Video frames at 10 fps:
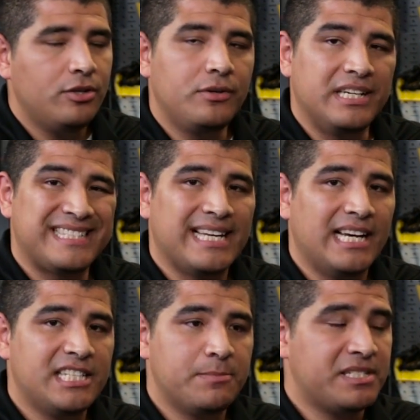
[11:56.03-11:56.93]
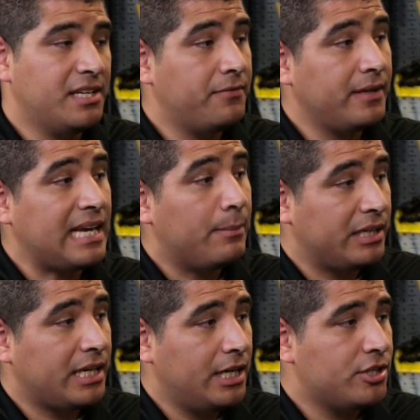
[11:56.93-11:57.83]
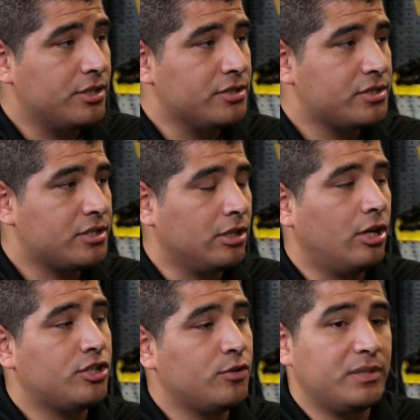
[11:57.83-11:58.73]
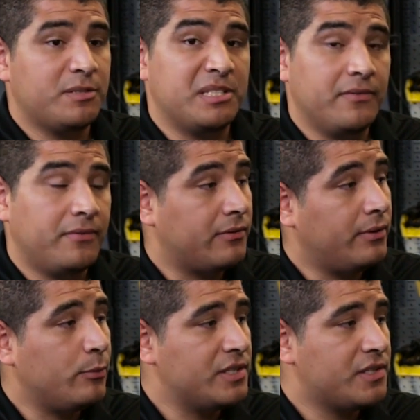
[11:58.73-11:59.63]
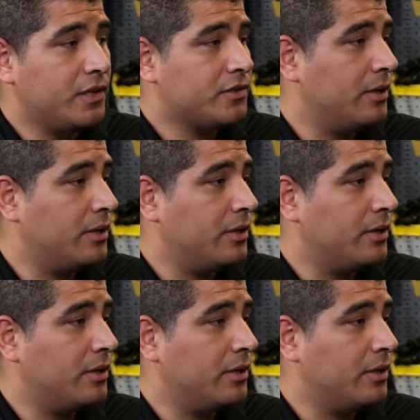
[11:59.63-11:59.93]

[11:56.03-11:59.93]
you can assign specific applications to launch with specific frequencies.